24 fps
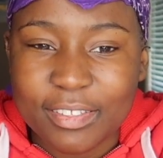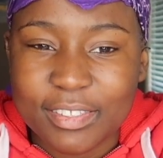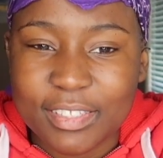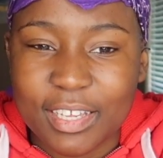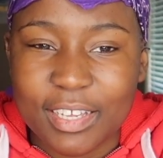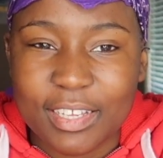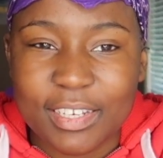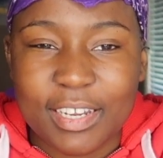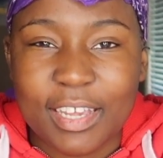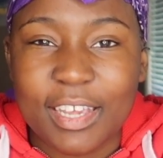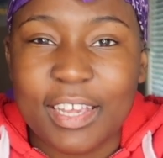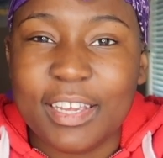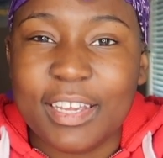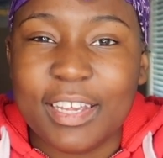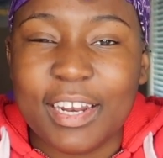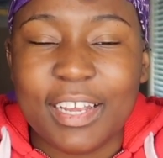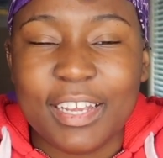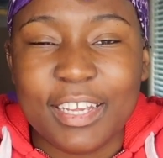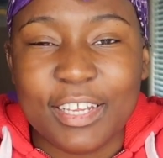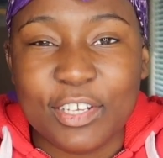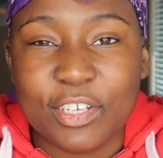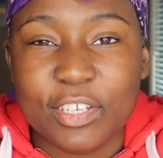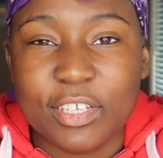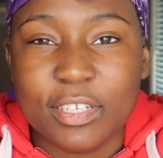he was like, dang, can
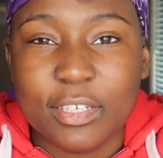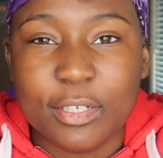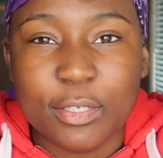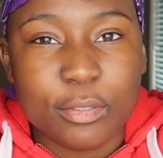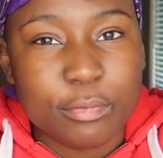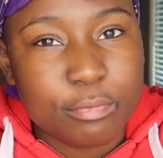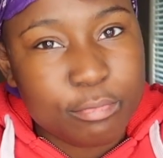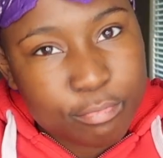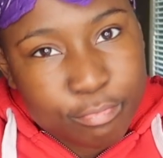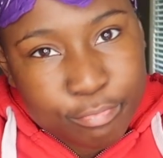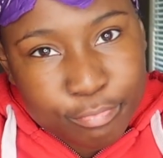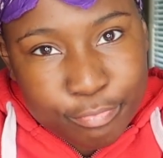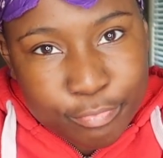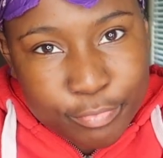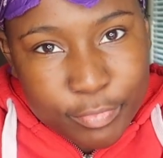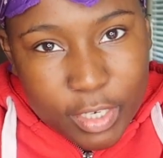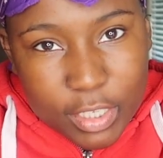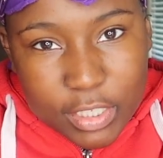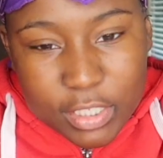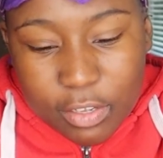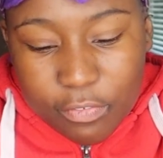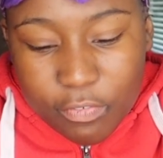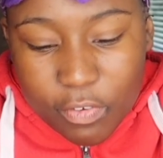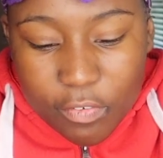I get up?
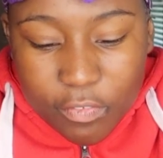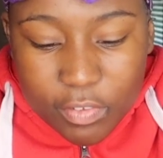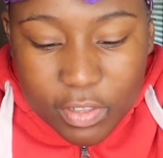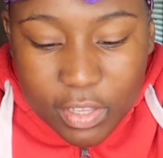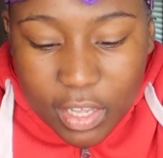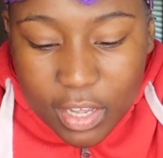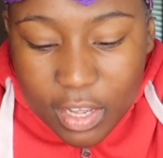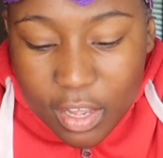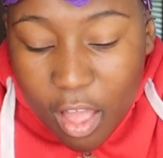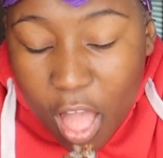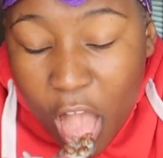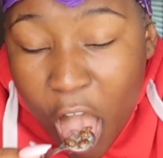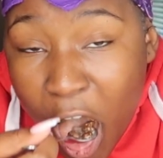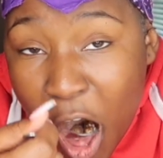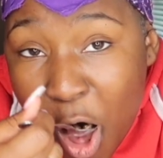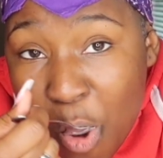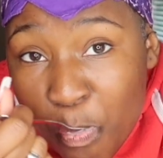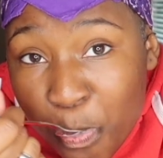That's a favorite line.